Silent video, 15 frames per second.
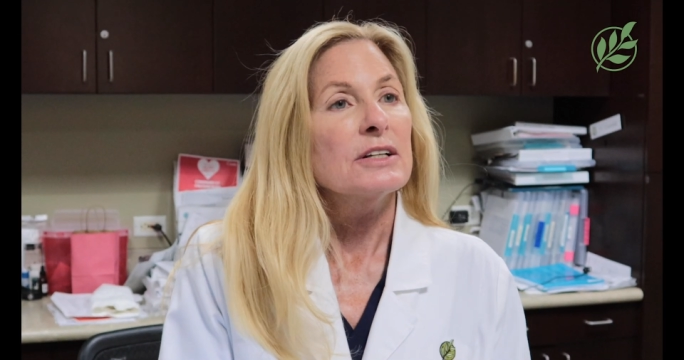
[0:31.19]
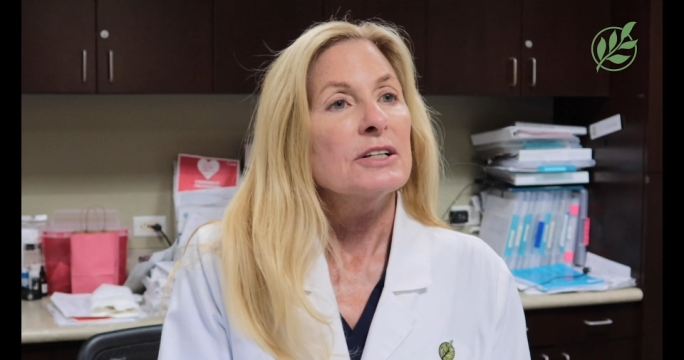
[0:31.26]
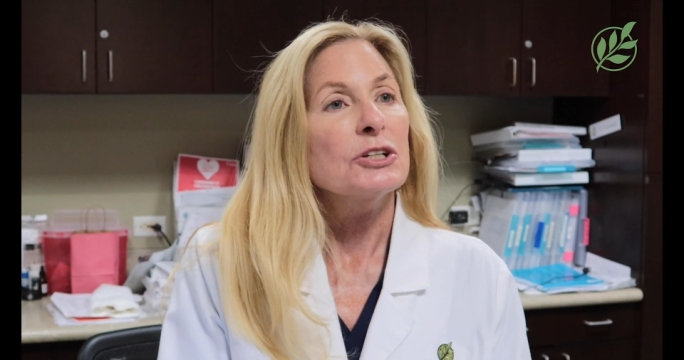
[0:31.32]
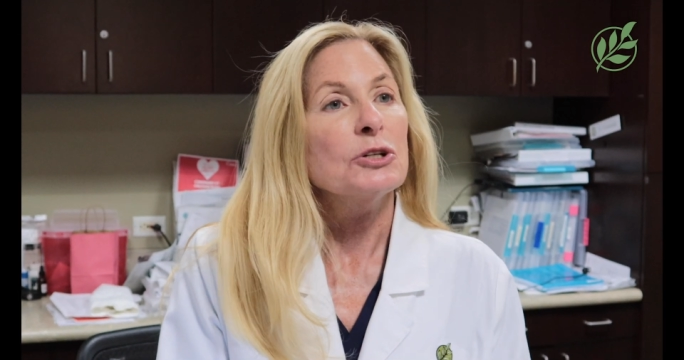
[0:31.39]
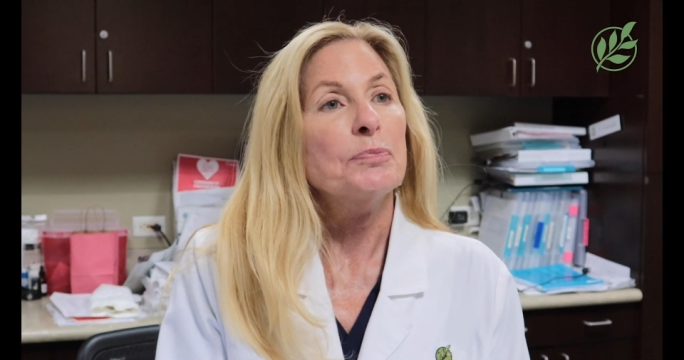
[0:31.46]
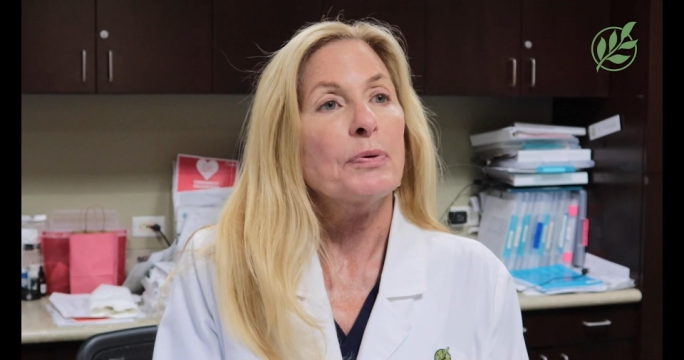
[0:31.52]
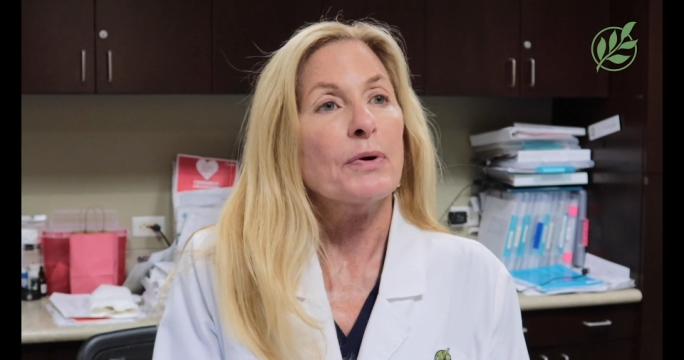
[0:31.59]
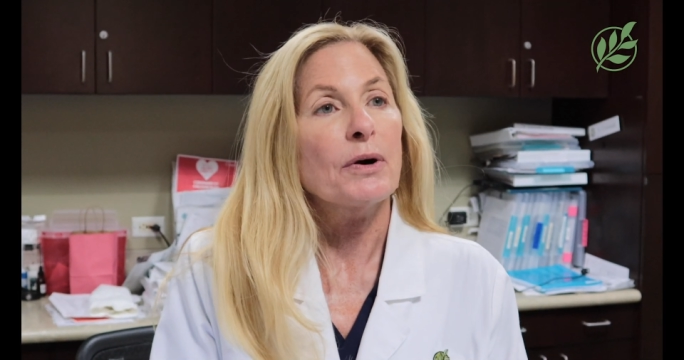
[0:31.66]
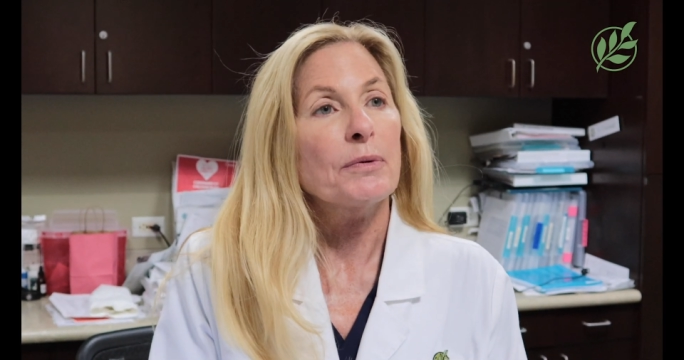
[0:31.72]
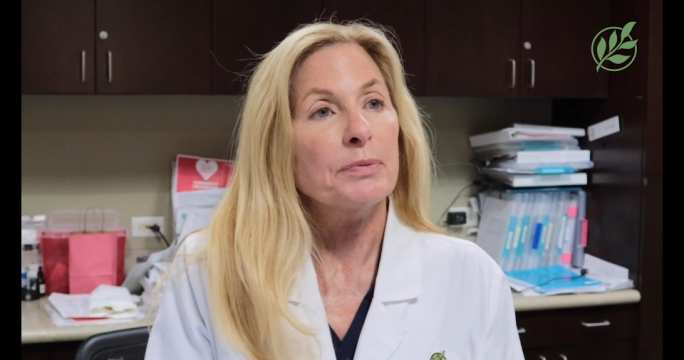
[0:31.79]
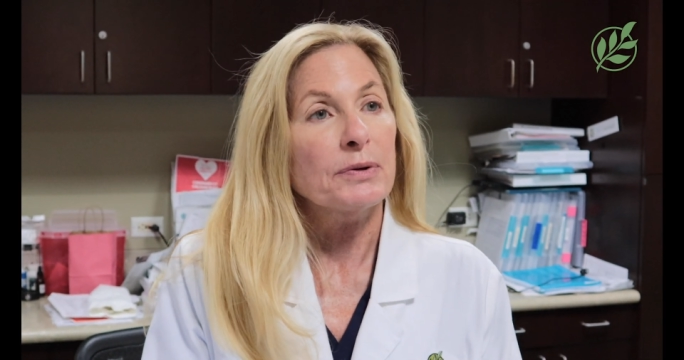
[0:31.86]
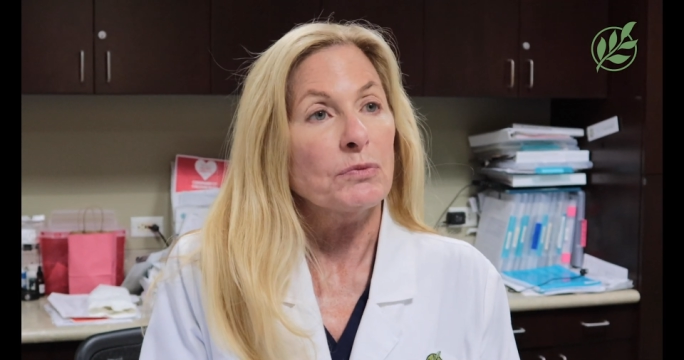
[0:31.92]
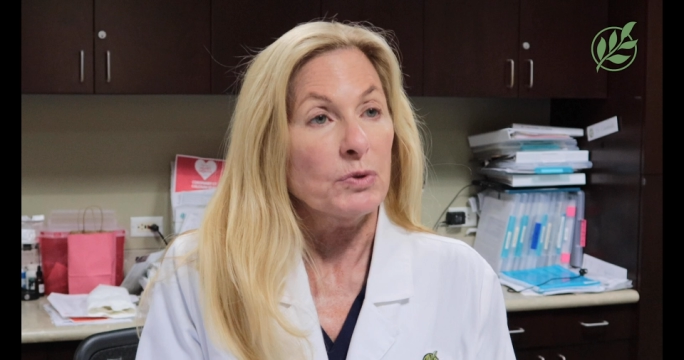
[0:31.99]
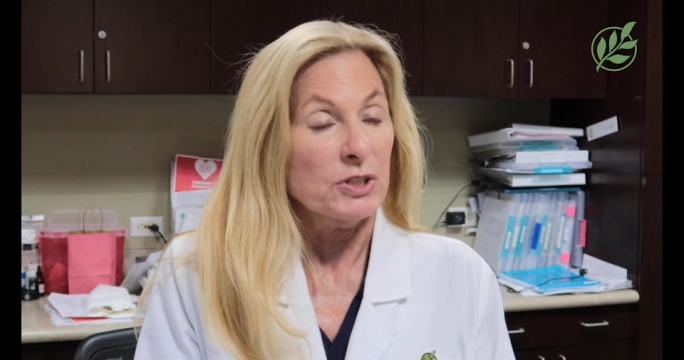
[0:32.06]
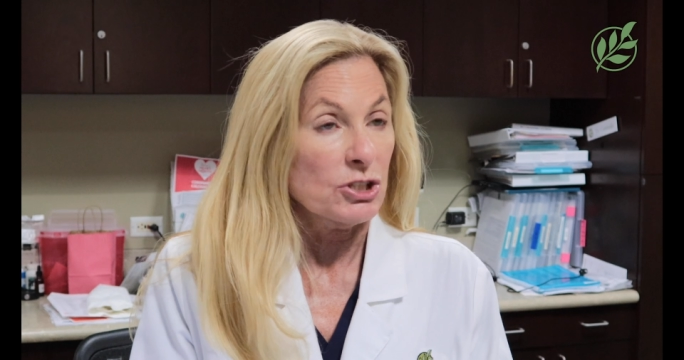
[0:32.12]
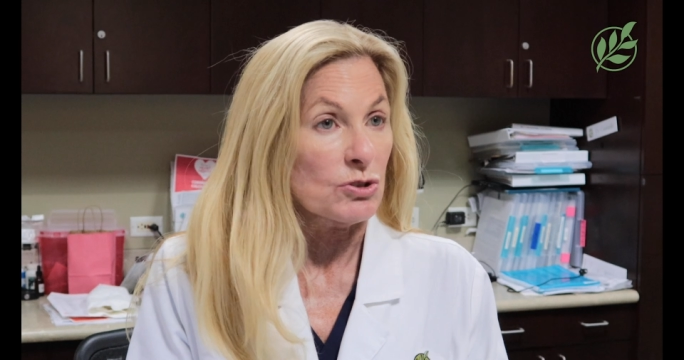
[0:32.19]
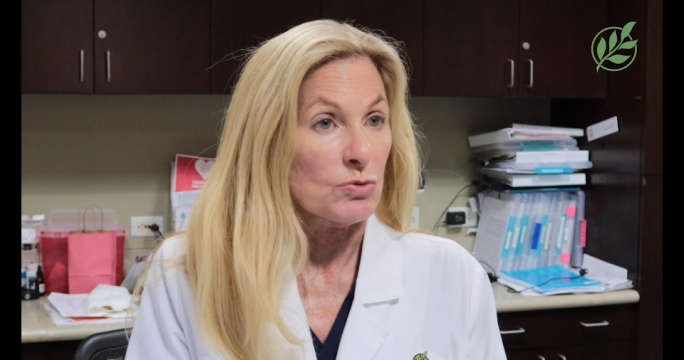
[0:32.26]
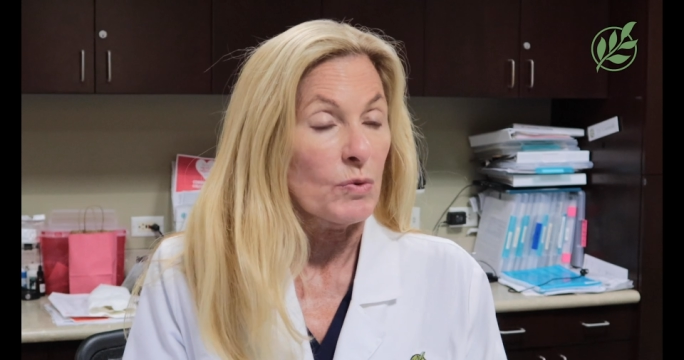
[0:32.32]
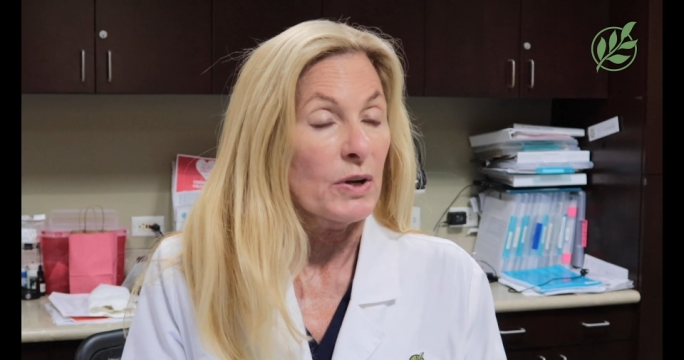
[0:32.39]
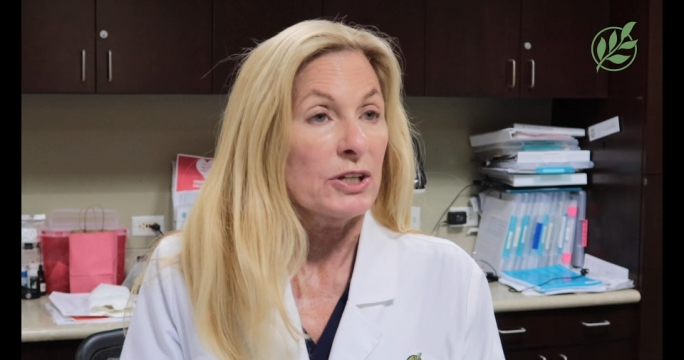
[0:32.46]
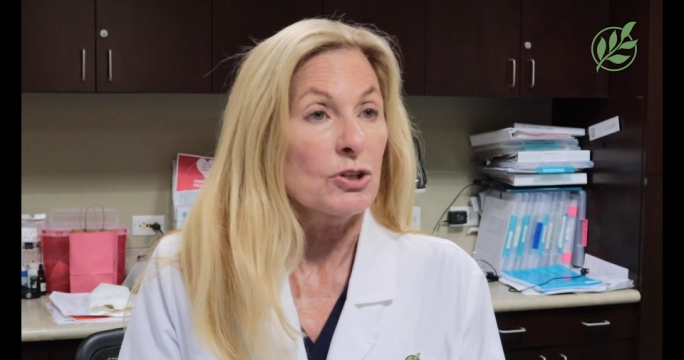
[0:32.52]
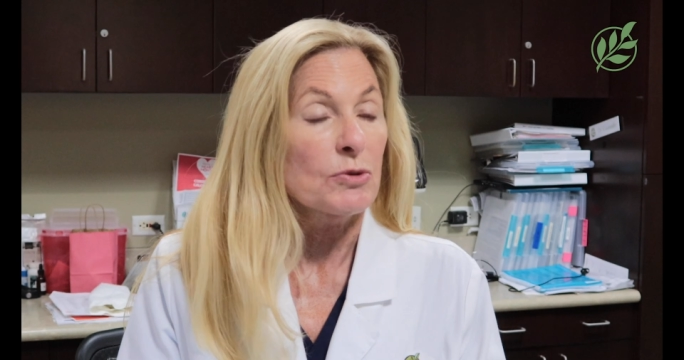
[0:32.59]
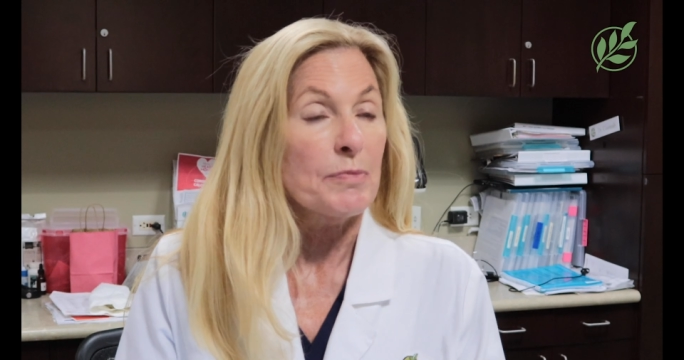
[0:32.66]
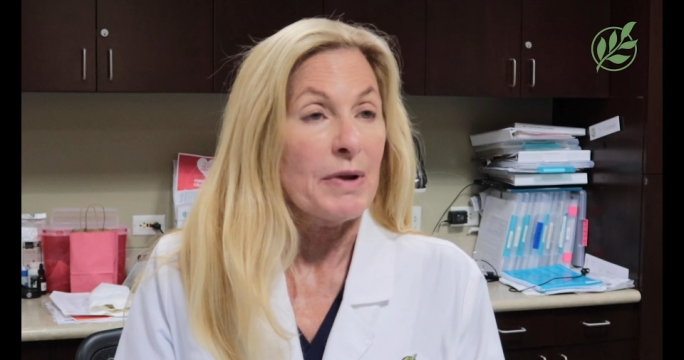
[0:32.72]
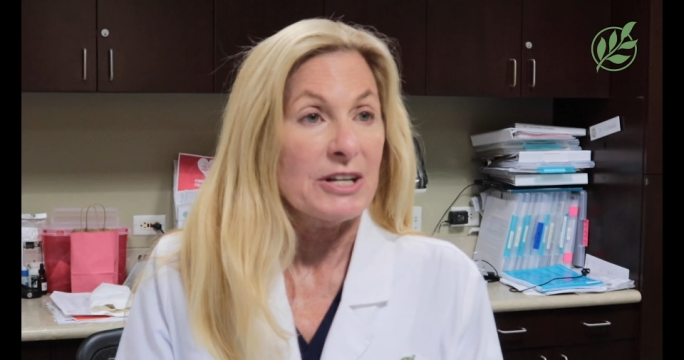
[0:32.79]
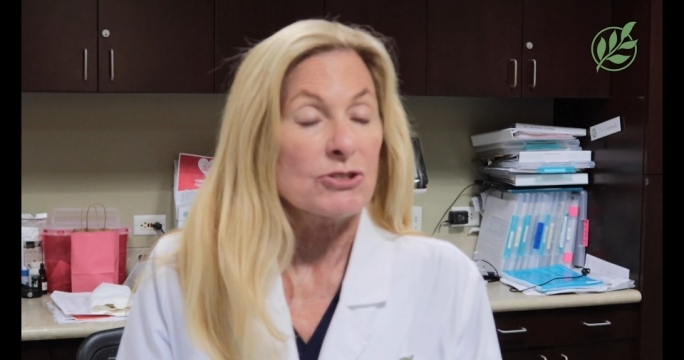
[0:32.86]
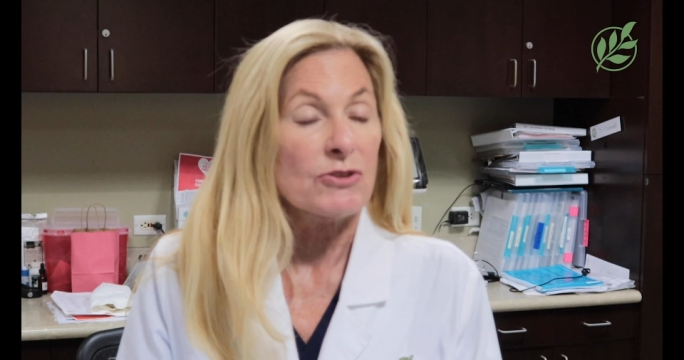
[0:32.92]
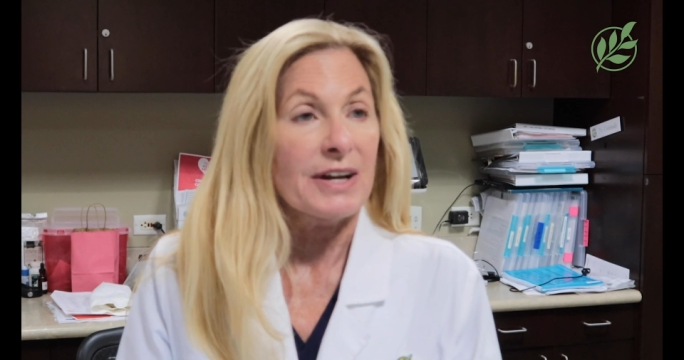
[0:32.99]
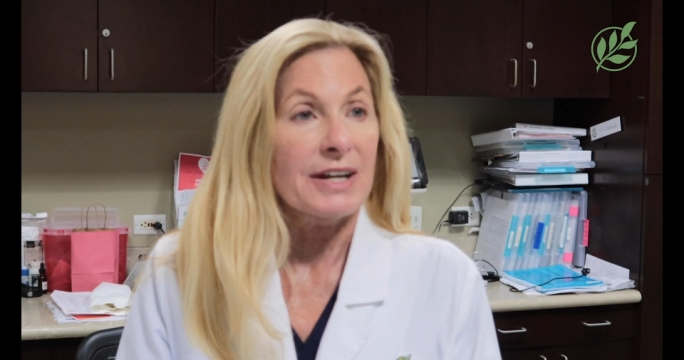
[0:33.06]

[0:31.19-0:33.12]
you probably, which is one of your major